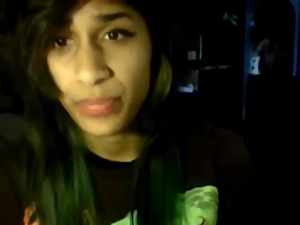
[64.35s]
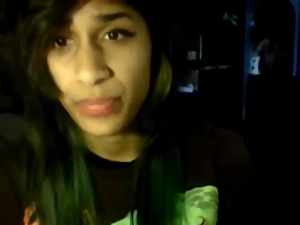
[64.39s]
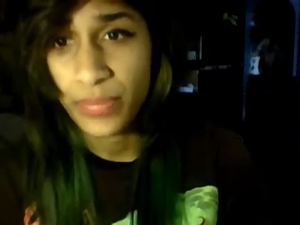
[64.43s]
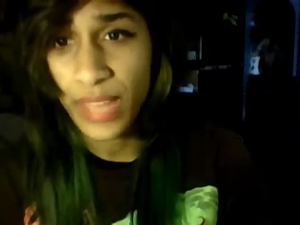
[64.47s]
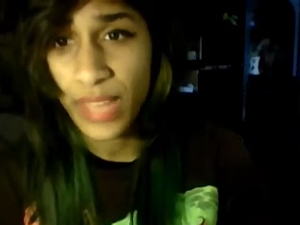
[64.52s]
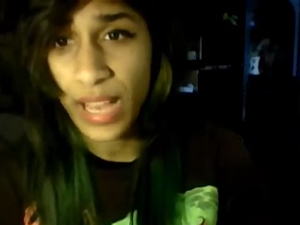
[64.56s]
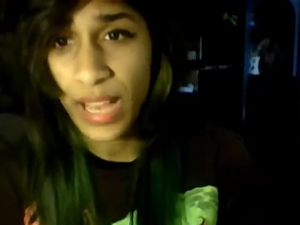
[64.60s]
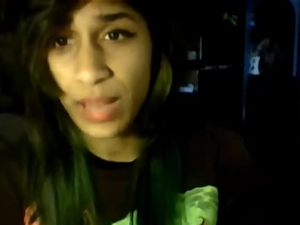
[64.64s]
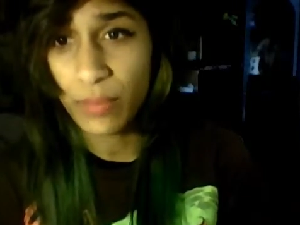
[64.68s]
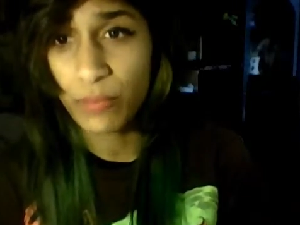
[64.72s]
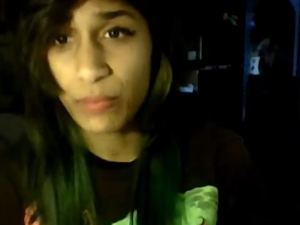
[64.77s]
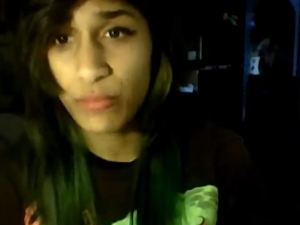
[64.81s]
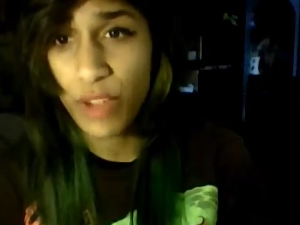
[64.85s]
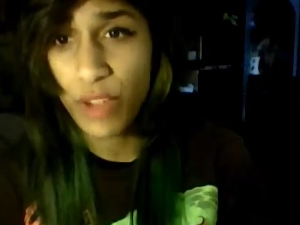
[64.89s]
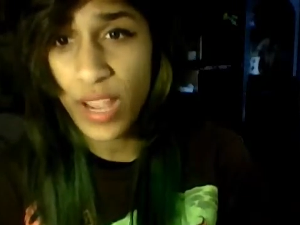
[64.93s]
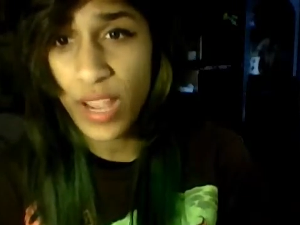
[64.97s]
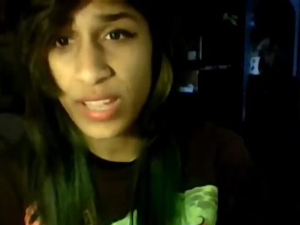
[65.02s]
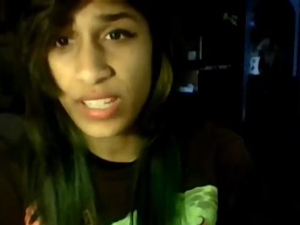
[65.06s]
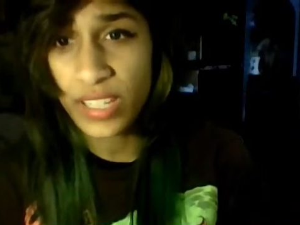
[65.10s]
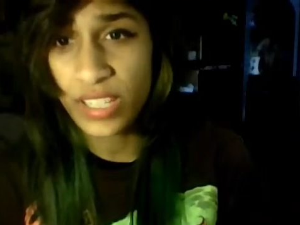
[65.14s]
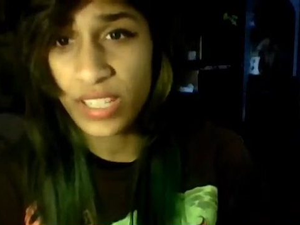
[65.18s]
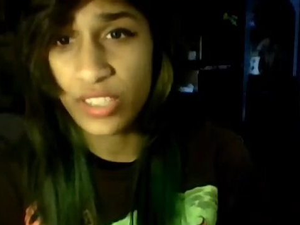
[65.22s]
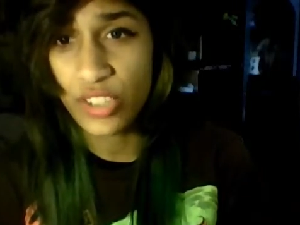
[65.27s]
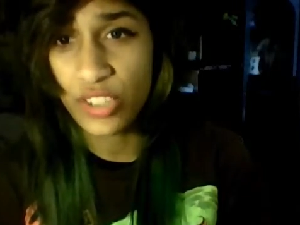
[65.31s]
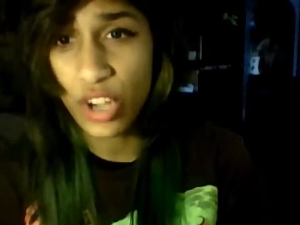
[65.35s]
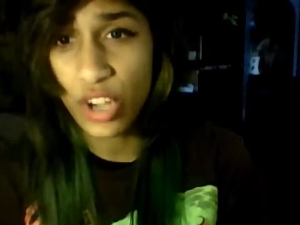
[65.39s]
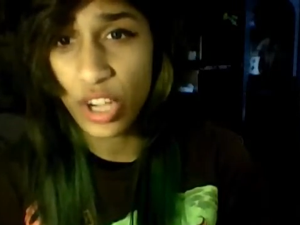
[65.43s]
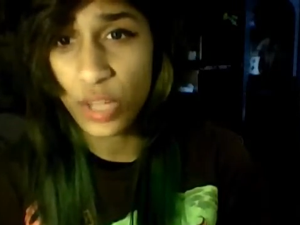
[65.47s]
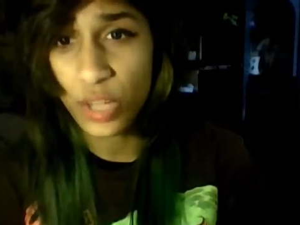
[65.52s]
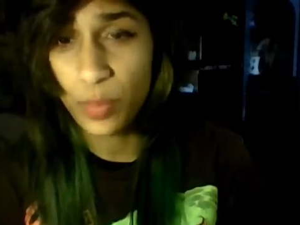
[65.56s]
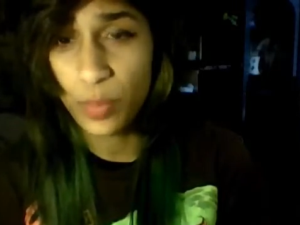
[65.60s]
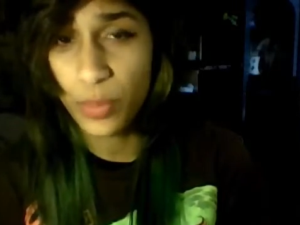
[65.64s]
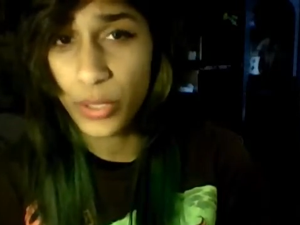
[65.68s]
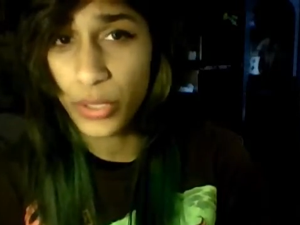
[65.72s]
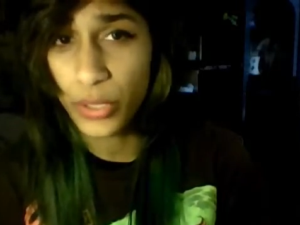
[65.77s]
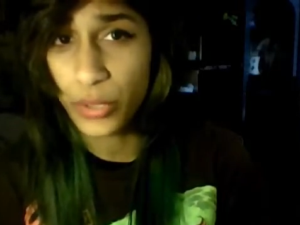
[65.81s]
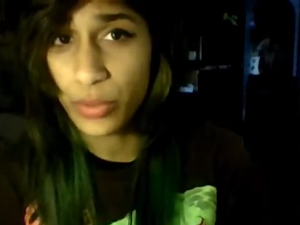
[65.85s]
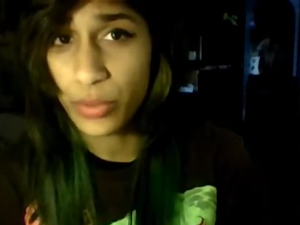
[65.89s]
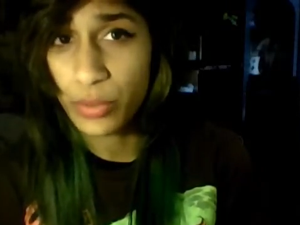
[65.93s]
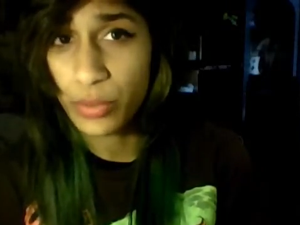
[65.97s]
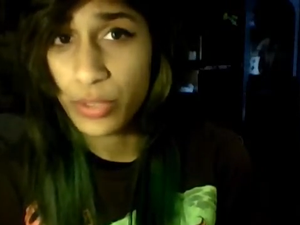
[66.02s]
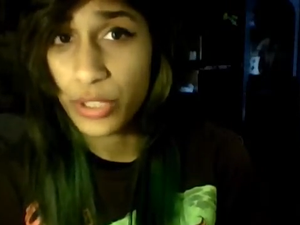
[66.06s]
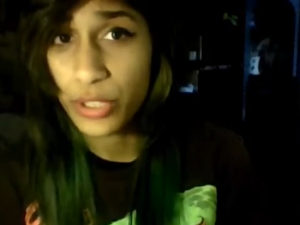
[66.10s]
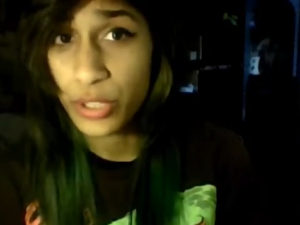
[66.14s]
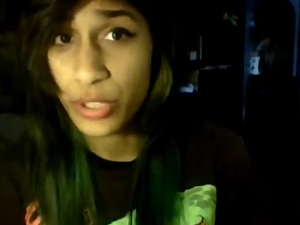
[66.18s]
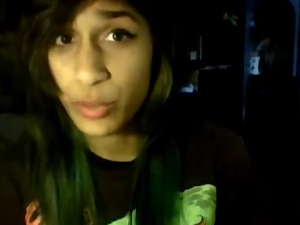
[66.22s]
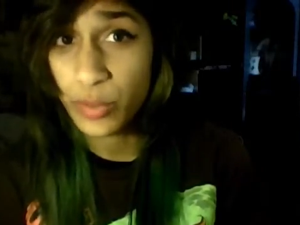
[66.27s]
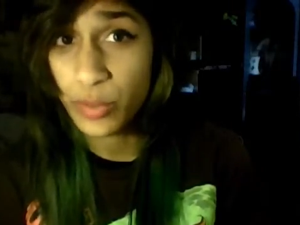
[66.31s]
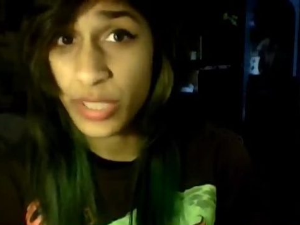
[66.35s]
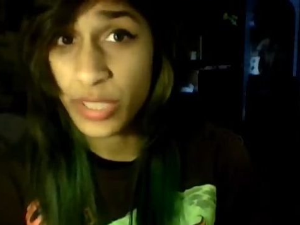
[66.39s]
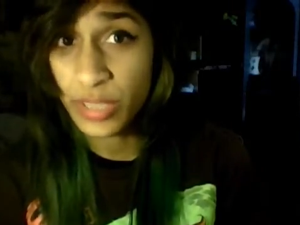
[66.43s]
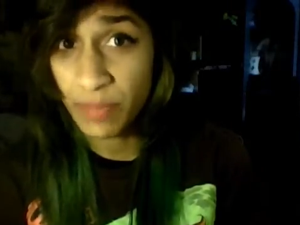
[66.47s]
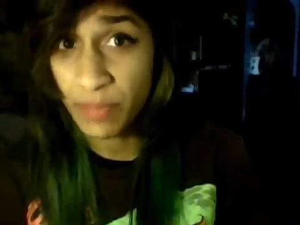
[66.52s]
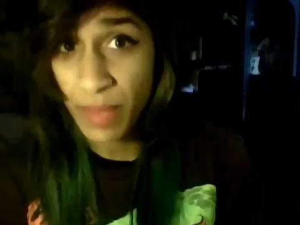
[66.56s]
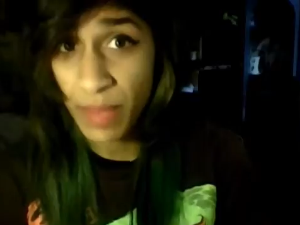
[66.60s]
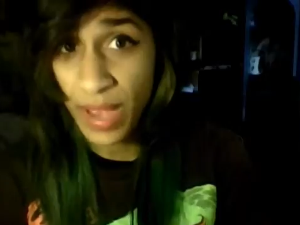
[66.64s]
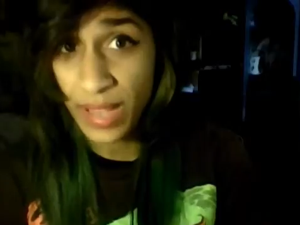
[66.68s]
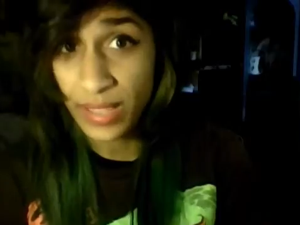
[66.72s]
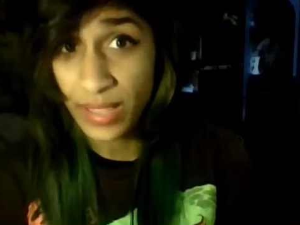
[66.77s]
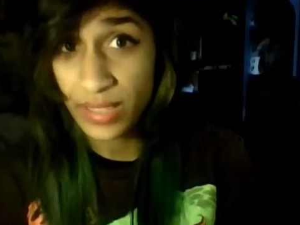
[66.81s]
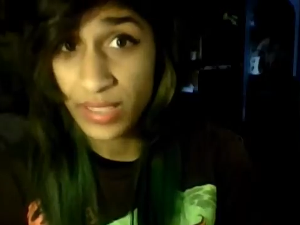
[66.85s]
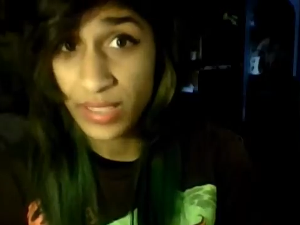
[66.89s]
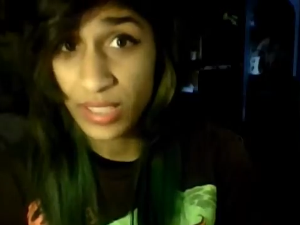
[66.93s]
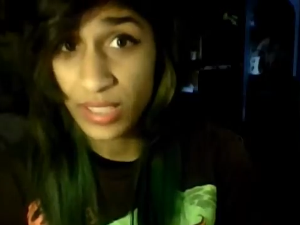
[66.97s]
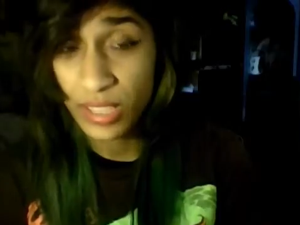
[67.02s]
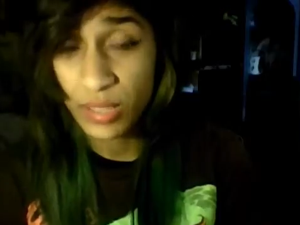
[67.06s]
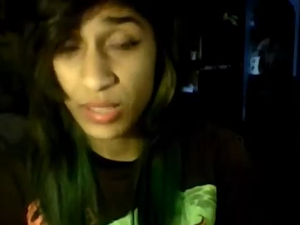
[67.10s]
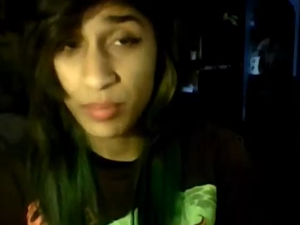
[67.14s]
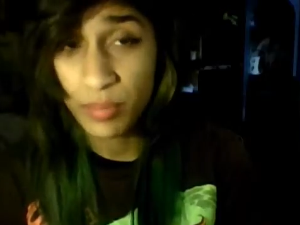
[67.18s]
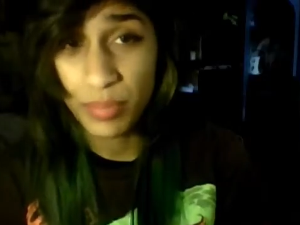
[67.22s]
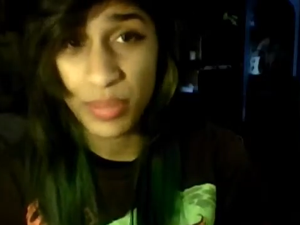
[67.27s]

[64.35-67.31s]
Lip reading: that red and dark blue suited best,